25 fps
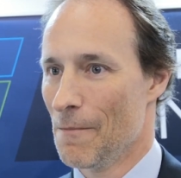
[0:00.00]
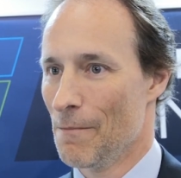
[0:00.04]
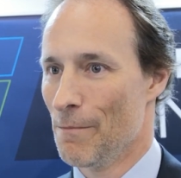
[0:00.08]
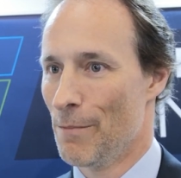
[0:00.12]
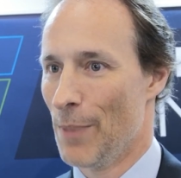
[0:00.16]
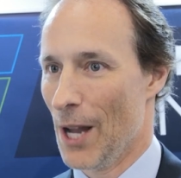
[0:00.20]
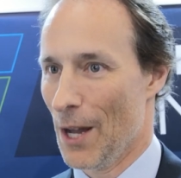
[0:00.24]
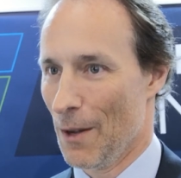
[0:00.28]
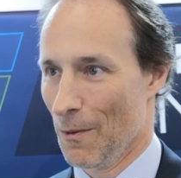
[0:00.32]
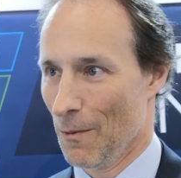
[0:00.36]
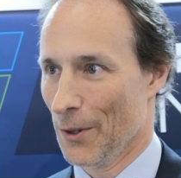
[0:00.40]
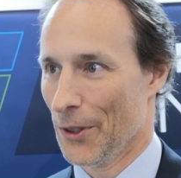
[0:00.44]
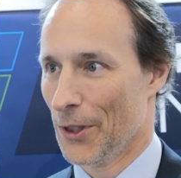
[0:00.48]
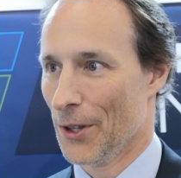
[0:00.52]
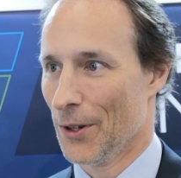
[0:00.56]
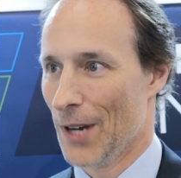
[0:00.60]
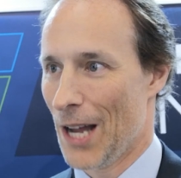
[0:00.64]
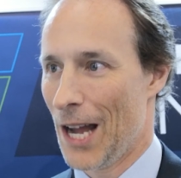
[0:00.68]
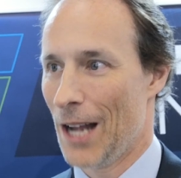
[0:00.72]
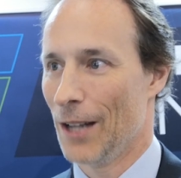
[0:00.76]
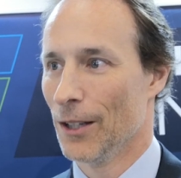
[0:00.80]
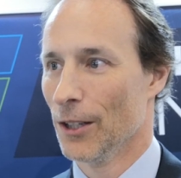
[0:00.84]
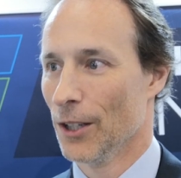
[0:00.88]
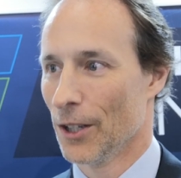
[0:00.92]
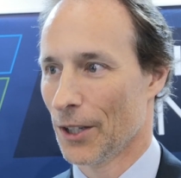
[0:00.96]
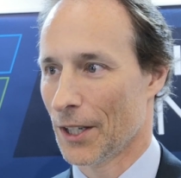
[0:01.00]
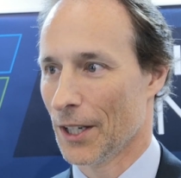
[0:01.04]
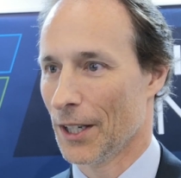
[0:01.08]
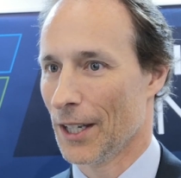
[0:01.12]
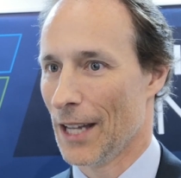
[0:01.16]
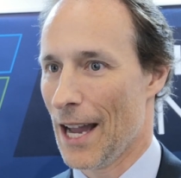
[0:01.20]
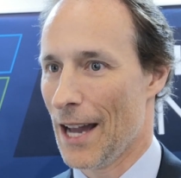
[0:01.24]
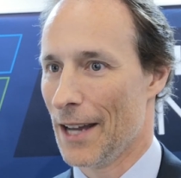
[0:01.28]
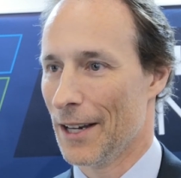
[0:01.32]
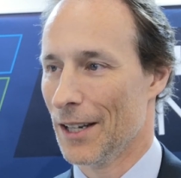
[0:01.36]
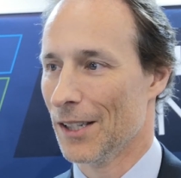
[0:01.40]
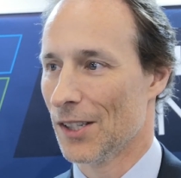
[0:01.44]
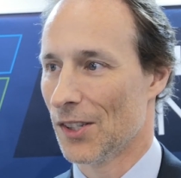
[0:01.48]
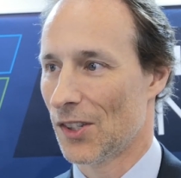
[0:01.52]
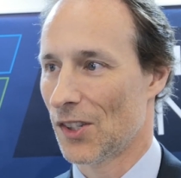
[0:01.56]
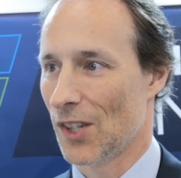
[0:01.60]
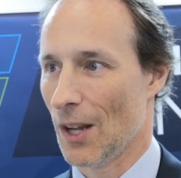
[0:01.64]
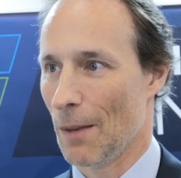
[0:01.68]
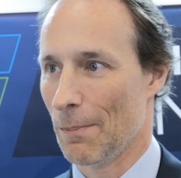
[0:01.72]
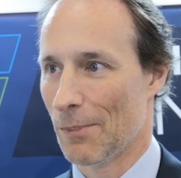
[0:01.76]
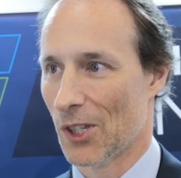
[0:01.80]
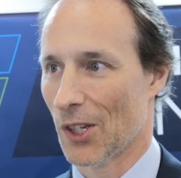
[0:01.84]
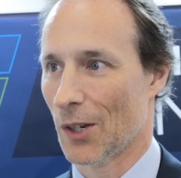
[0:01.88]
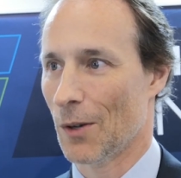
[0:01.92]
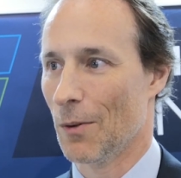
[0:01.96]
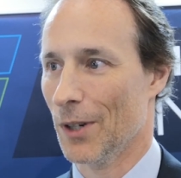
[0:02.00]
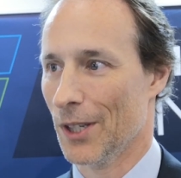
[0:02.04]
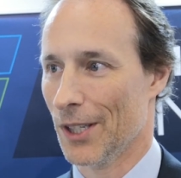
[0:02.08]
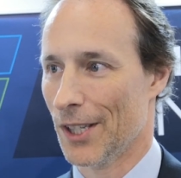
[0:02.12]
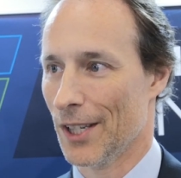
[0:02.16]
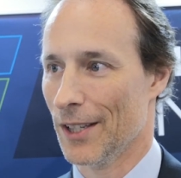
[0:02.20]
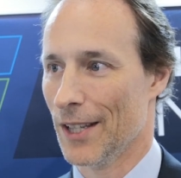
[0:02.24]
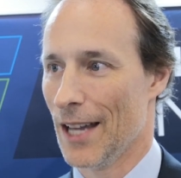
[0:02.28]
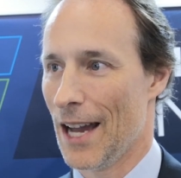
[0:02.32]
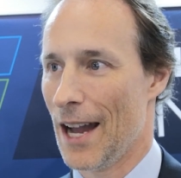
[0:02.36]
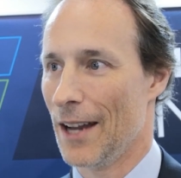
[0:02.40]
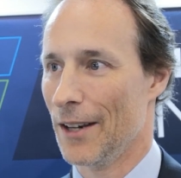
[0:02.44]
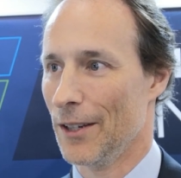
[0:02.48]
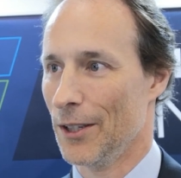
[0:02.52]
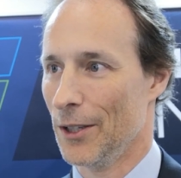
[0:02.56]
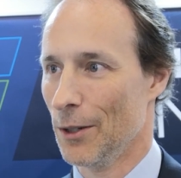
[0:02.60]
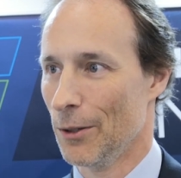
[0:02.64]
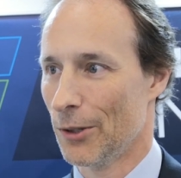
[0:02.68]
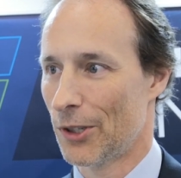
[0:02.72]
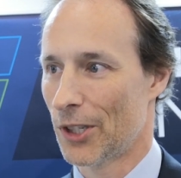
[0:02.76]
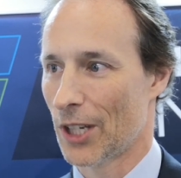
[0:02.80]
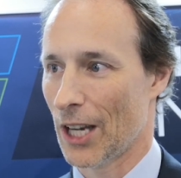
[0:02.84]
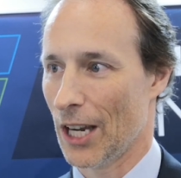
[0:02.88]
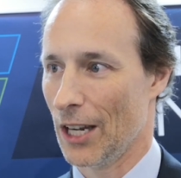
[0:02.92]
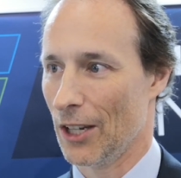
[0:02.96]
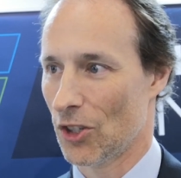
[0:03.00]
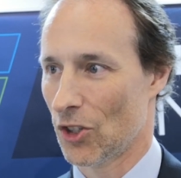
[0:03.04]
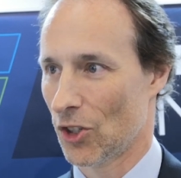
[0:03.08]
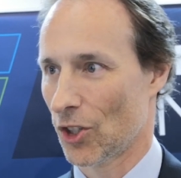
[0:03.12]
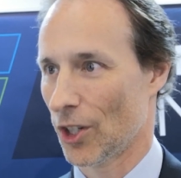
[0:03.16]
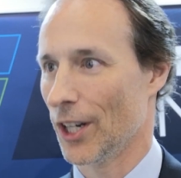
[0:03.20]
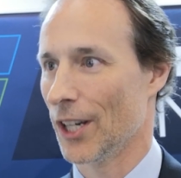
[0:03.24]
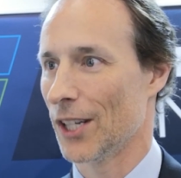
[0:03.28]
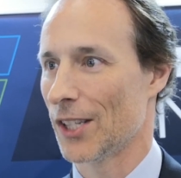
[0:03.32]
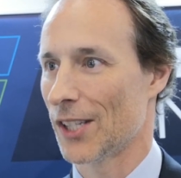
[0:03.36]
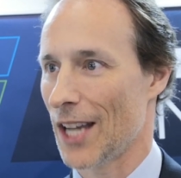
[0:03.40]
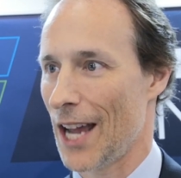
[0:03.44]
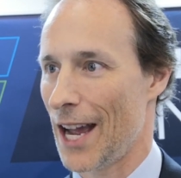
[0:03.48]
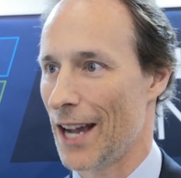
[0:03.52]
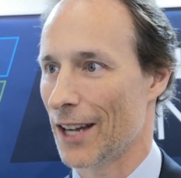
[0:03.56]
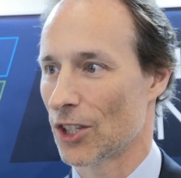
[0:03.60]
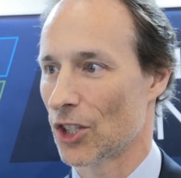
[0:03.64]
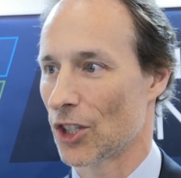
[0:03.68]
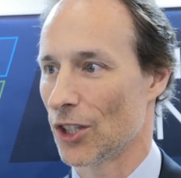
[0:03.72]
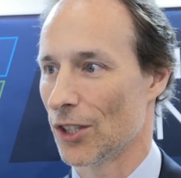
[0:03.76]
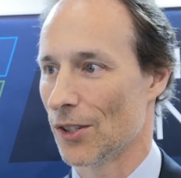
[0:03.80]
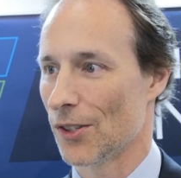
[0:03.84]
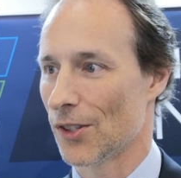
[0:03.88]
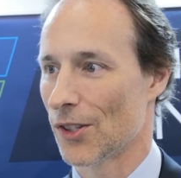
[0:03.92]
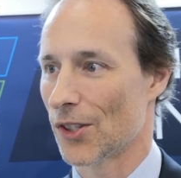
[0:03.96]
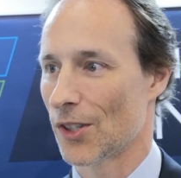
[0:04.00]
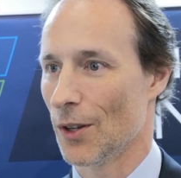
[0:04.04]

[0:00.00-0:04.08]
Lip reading: But what they're not looking at is subsequent to that use case transactions.